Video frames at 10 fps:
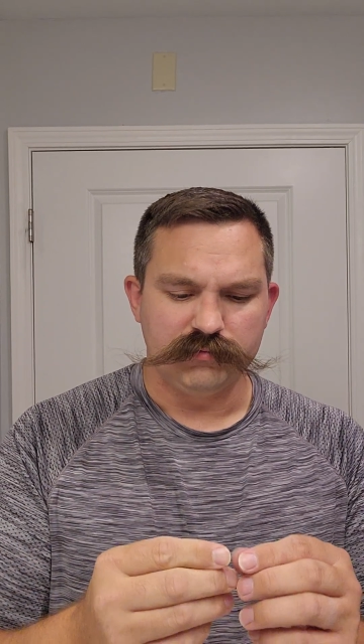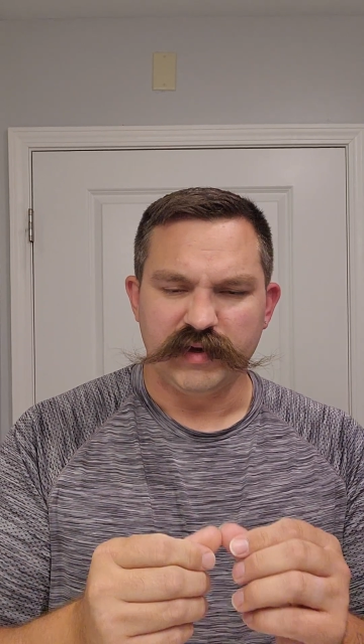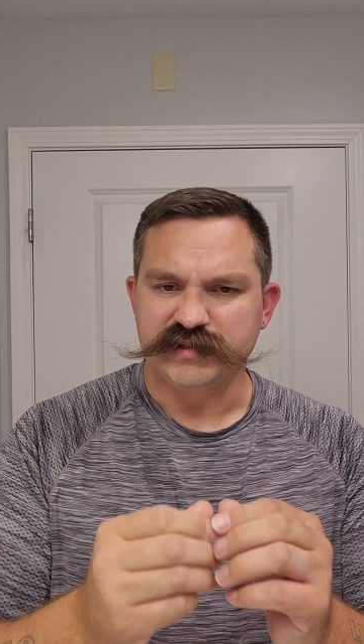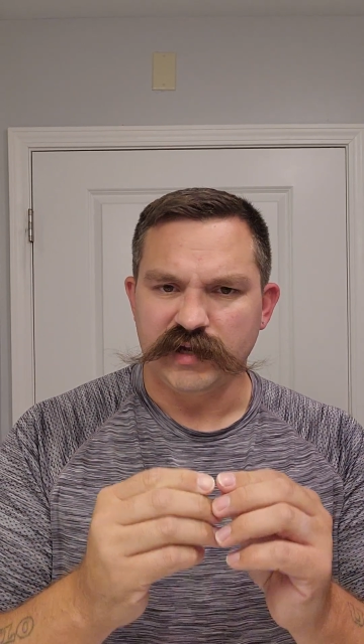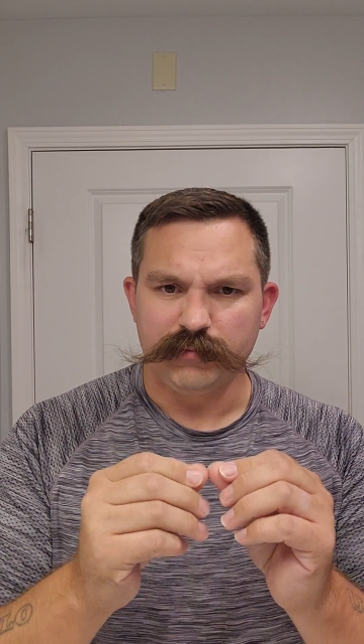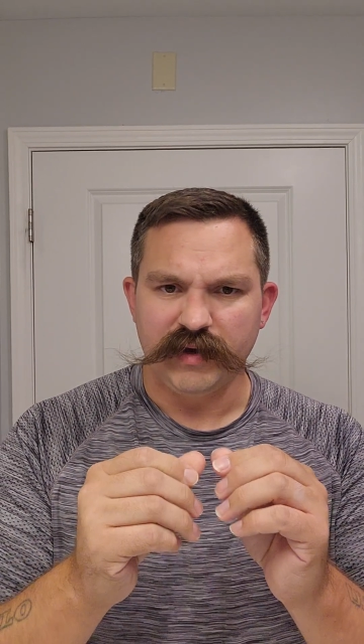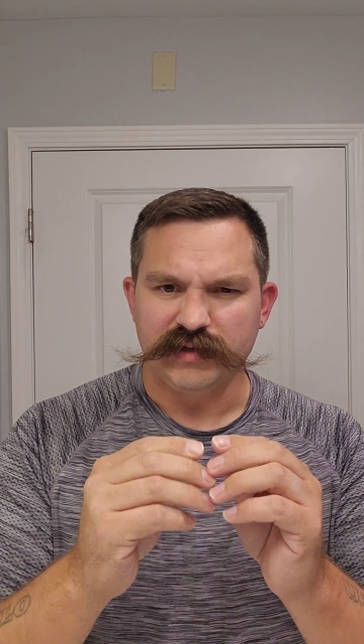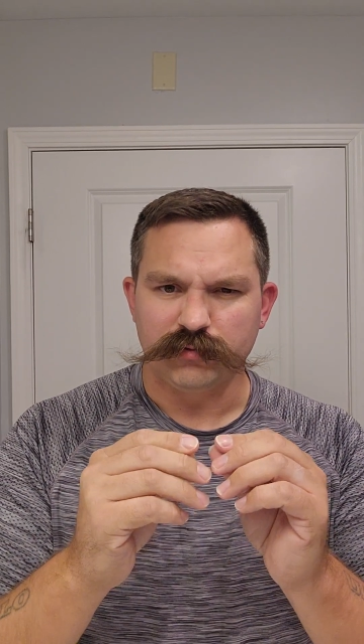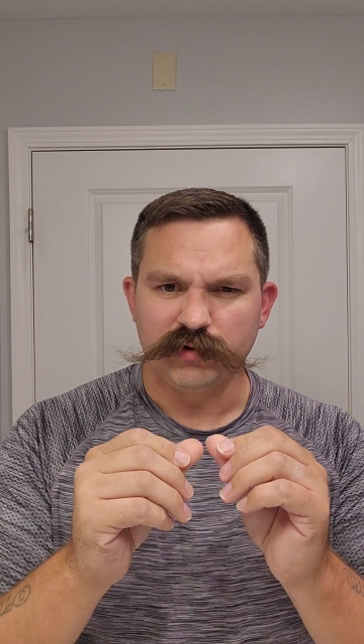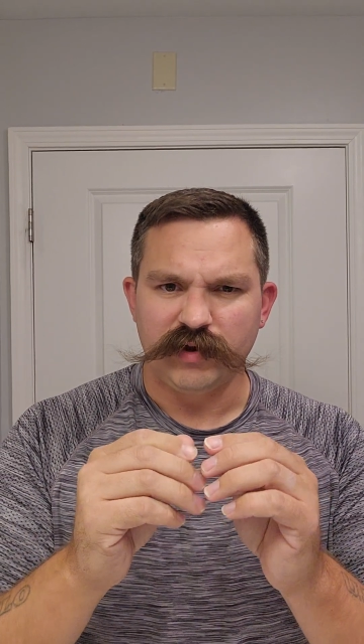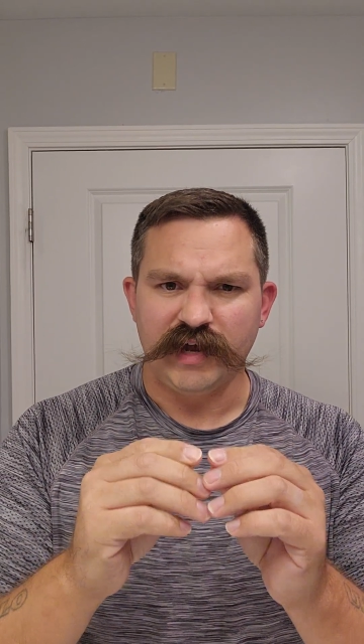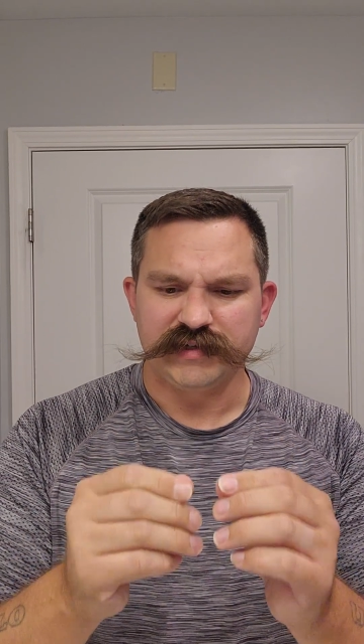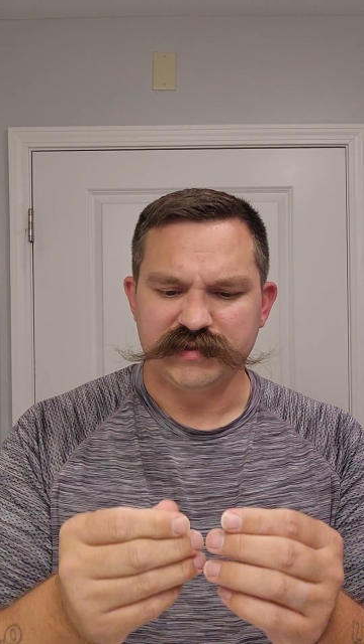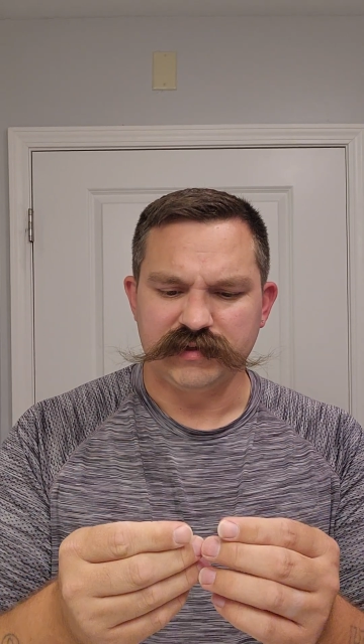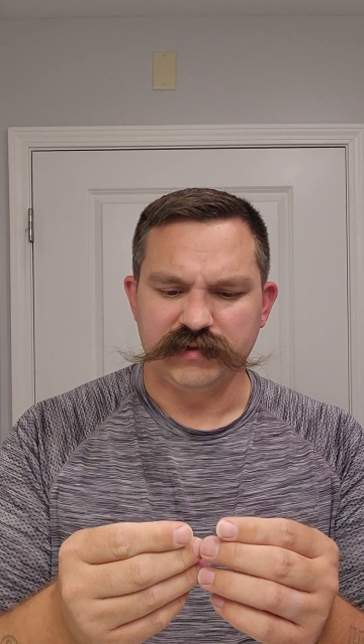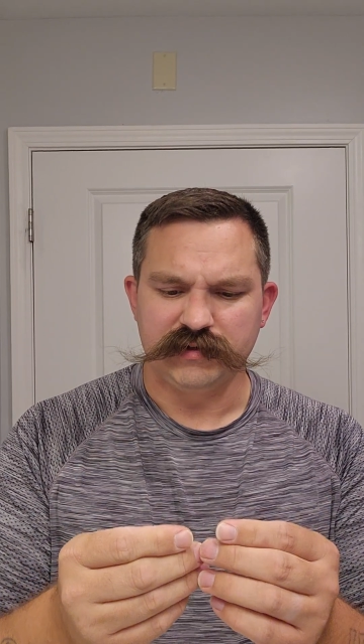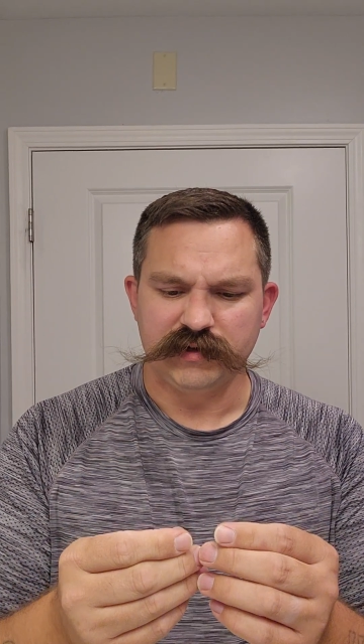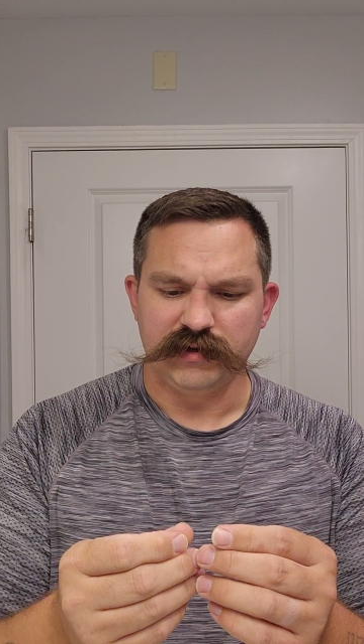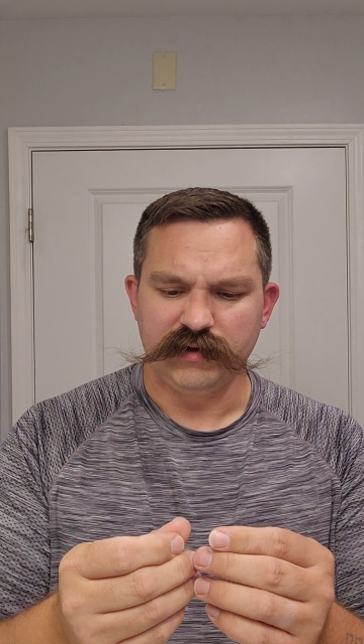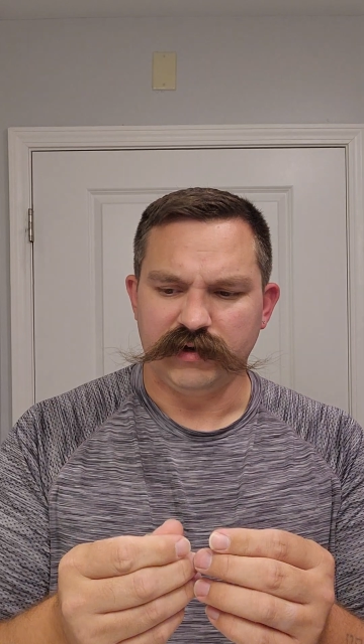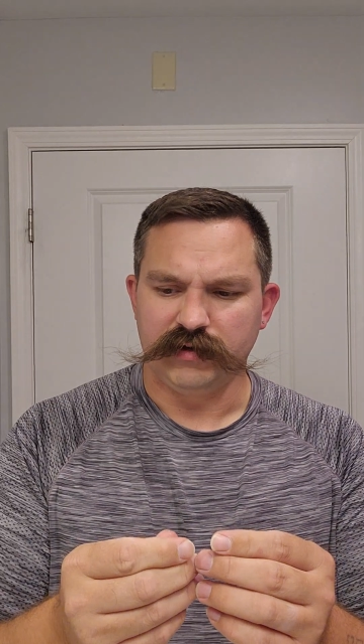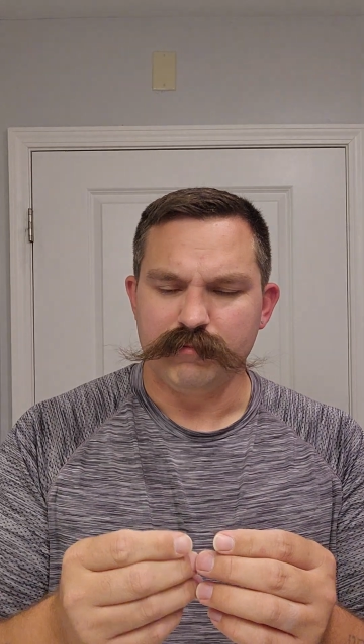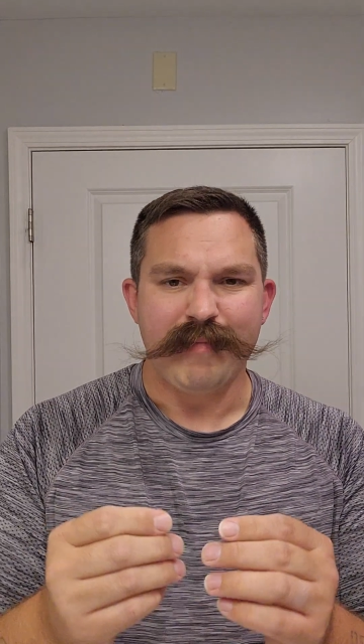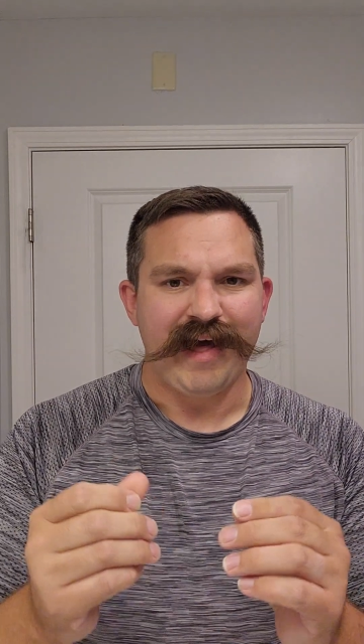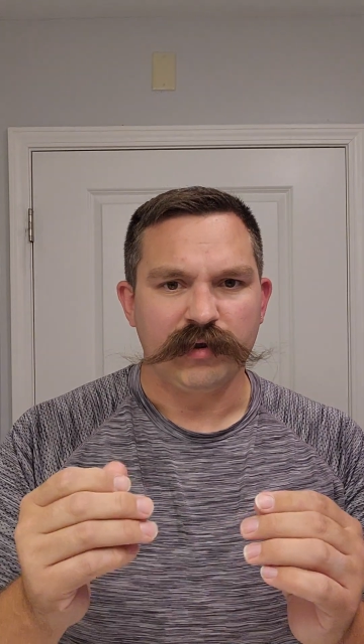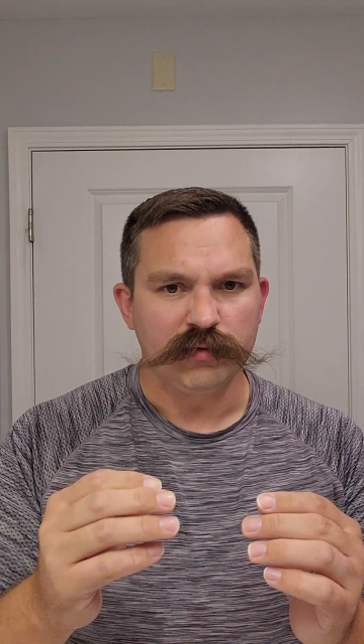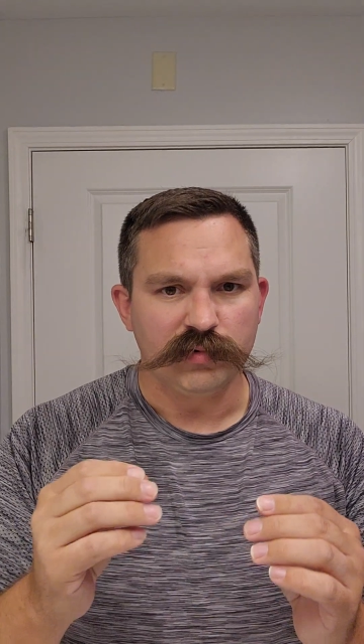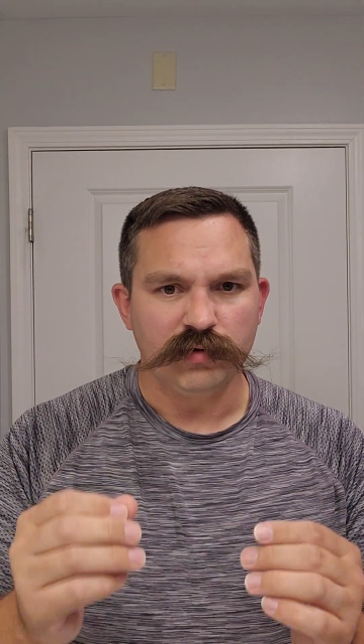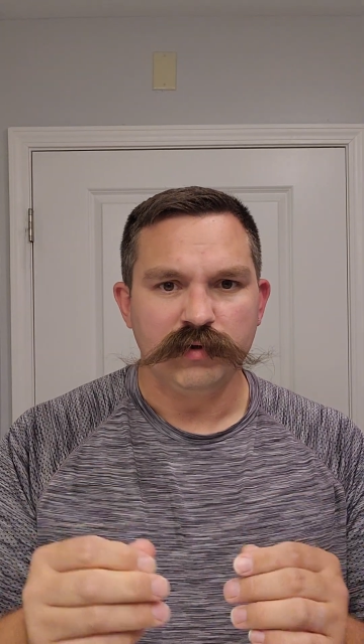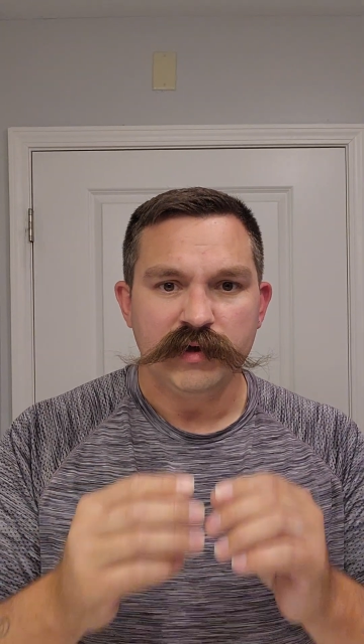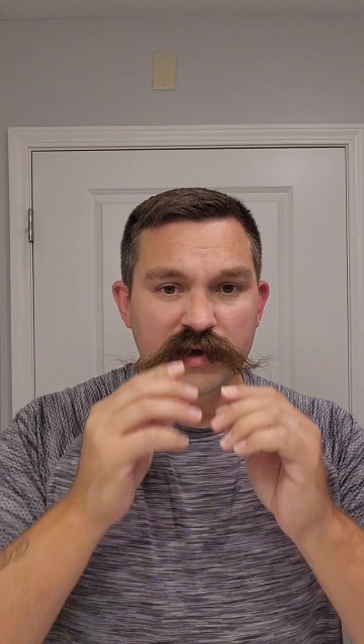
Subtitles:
mix it up and make it real nice and malleable.